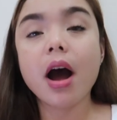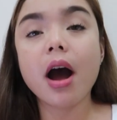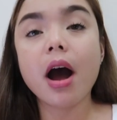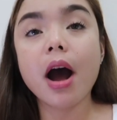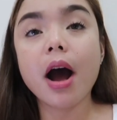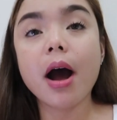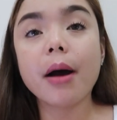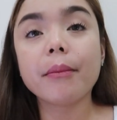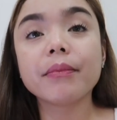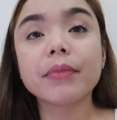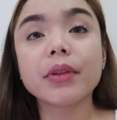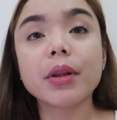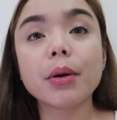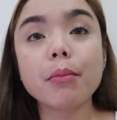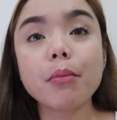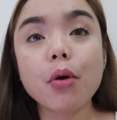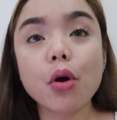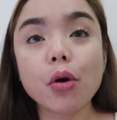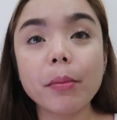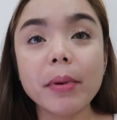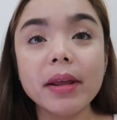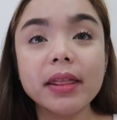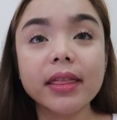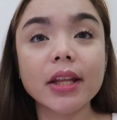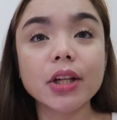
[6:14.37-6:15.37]
the
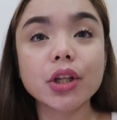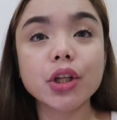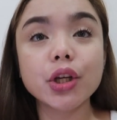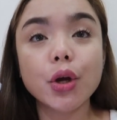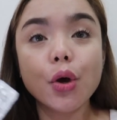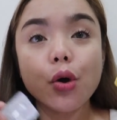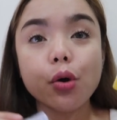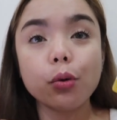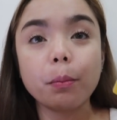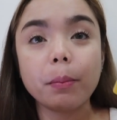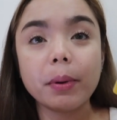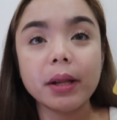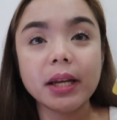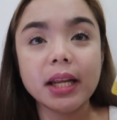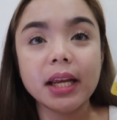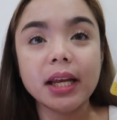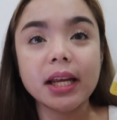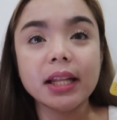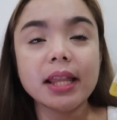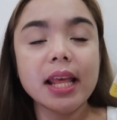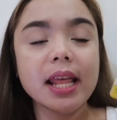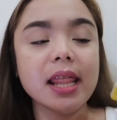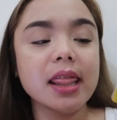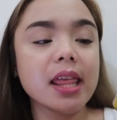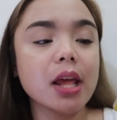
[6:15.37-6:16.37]
moment that you open
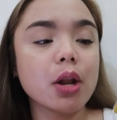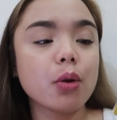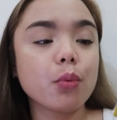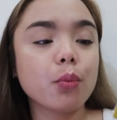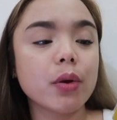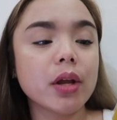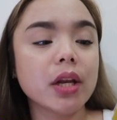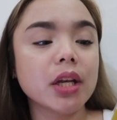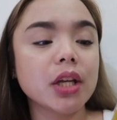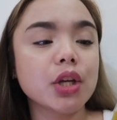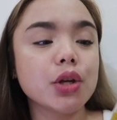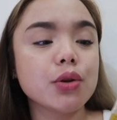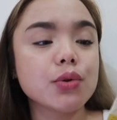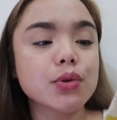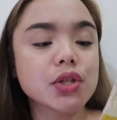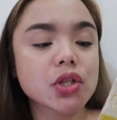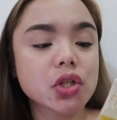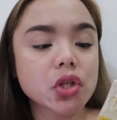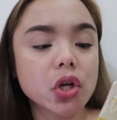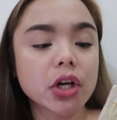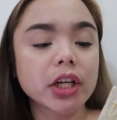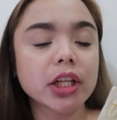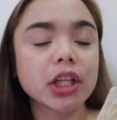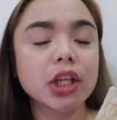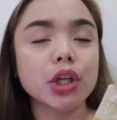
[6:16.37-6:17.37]
it and then when you
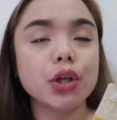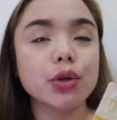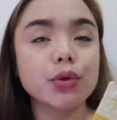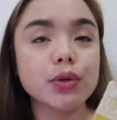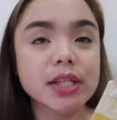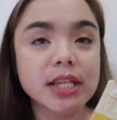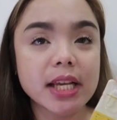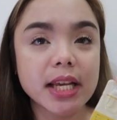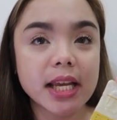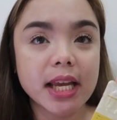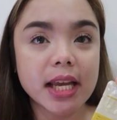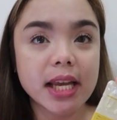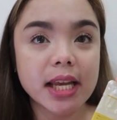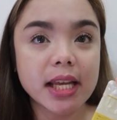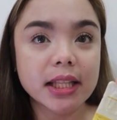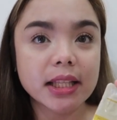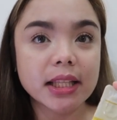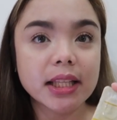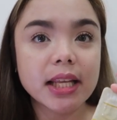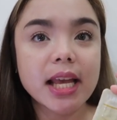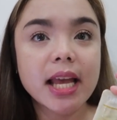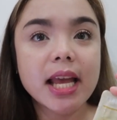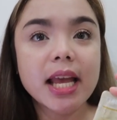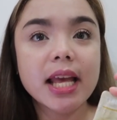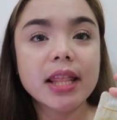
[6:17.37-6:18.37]
start using
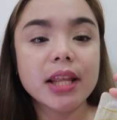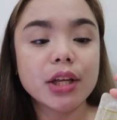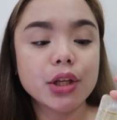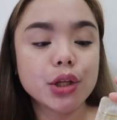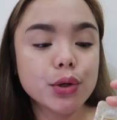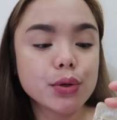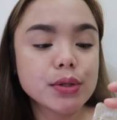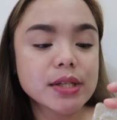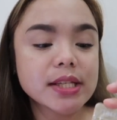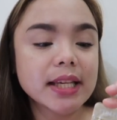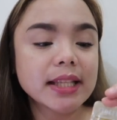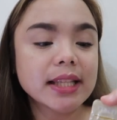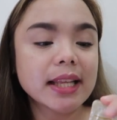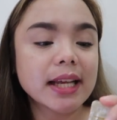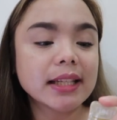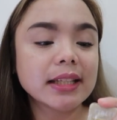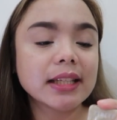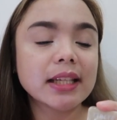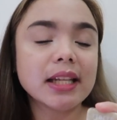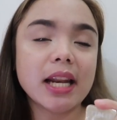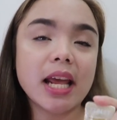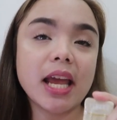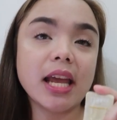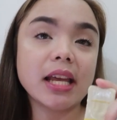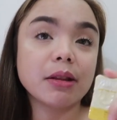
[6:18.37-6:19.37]
it, use it
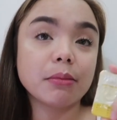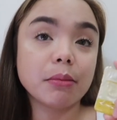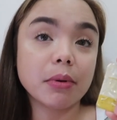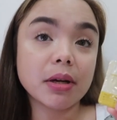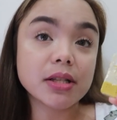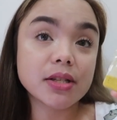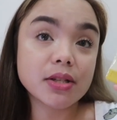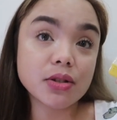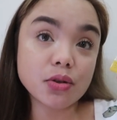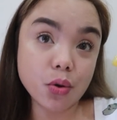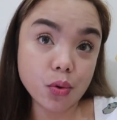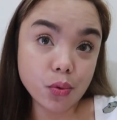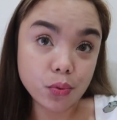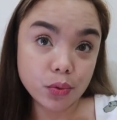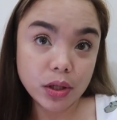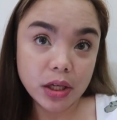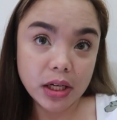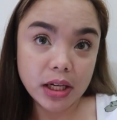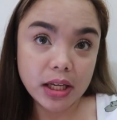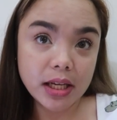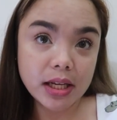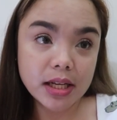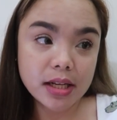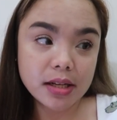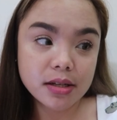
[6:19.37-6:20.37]
until 8 months
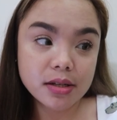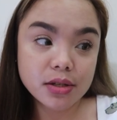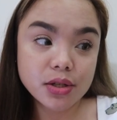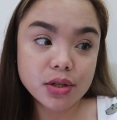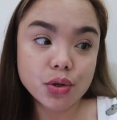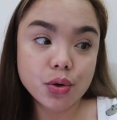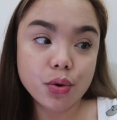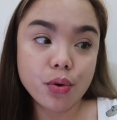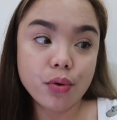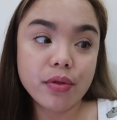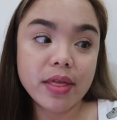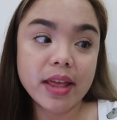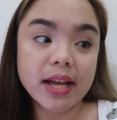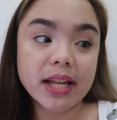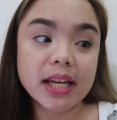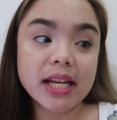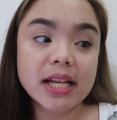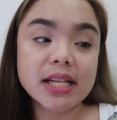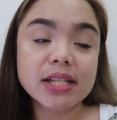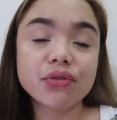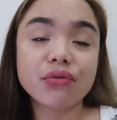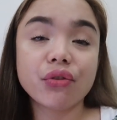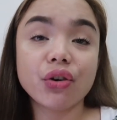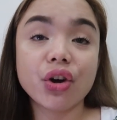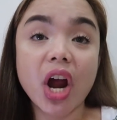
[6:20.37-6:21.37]
only. So that
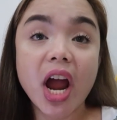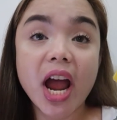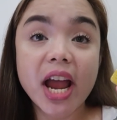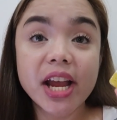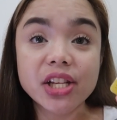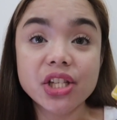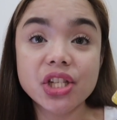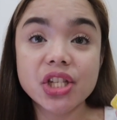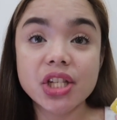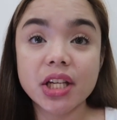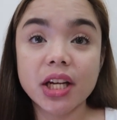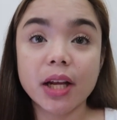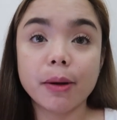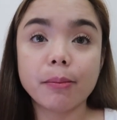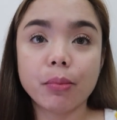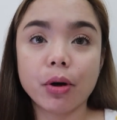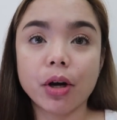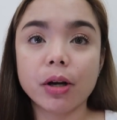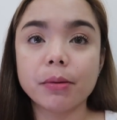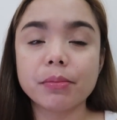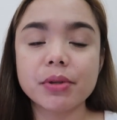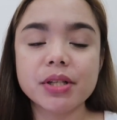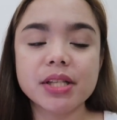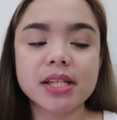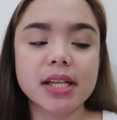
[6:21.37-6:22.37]
is for hygienic
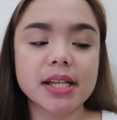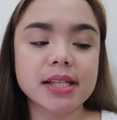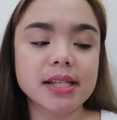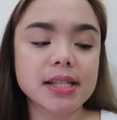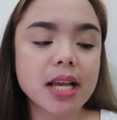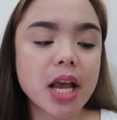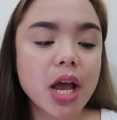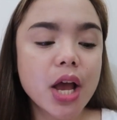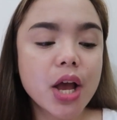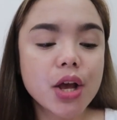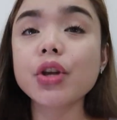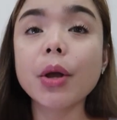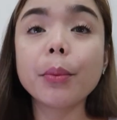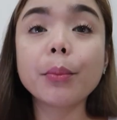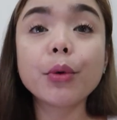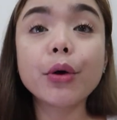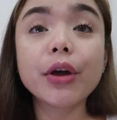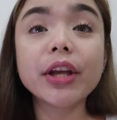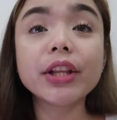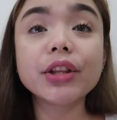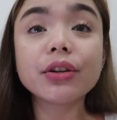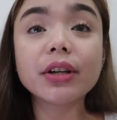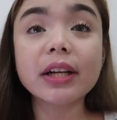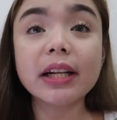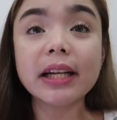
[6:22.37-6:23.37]
purposes. So I'm
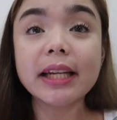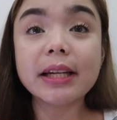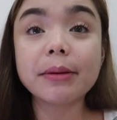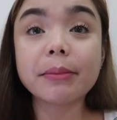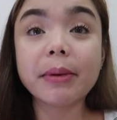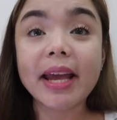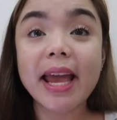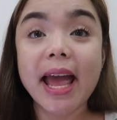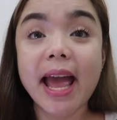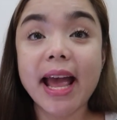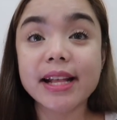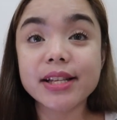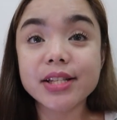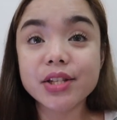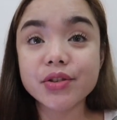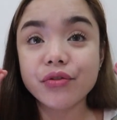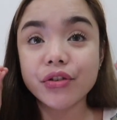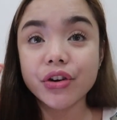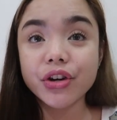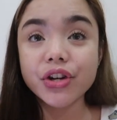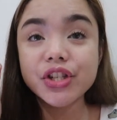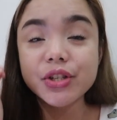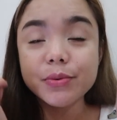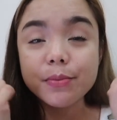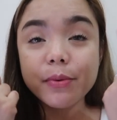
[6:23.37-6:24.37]
going to clean my hands
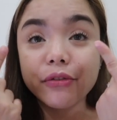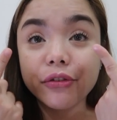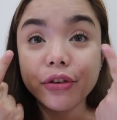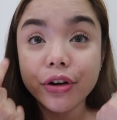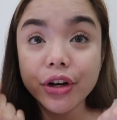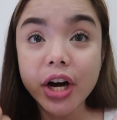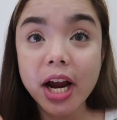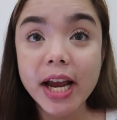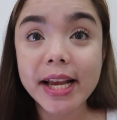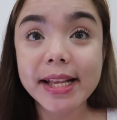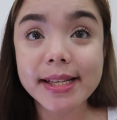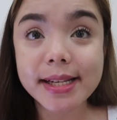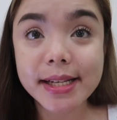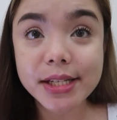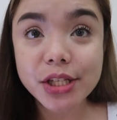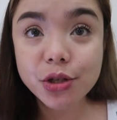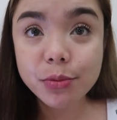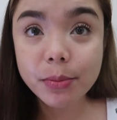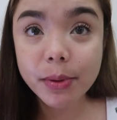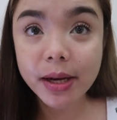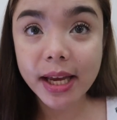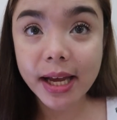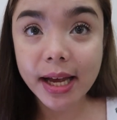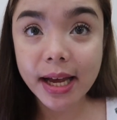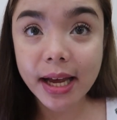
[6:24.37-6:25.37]
first before I
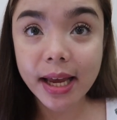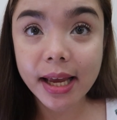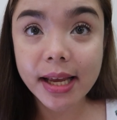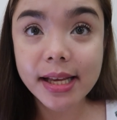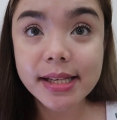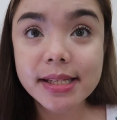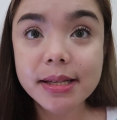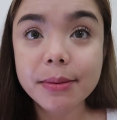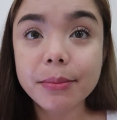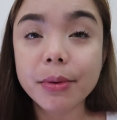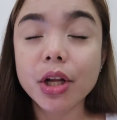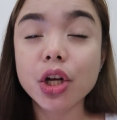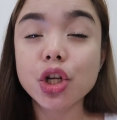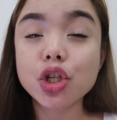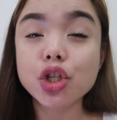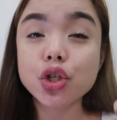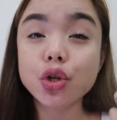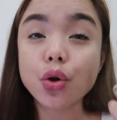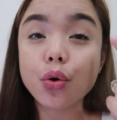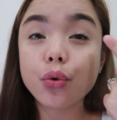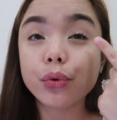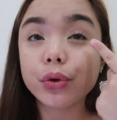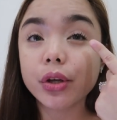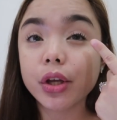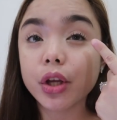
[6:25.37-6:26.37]
touch my eyes. I'm gonna
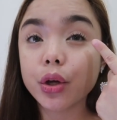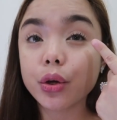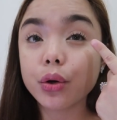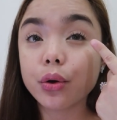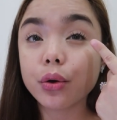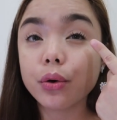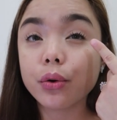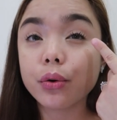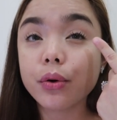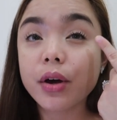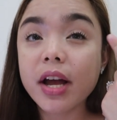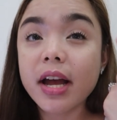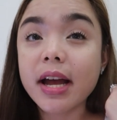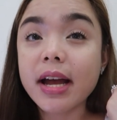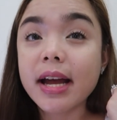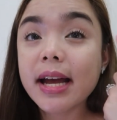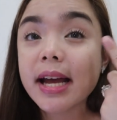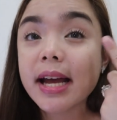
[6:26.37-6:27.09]
show you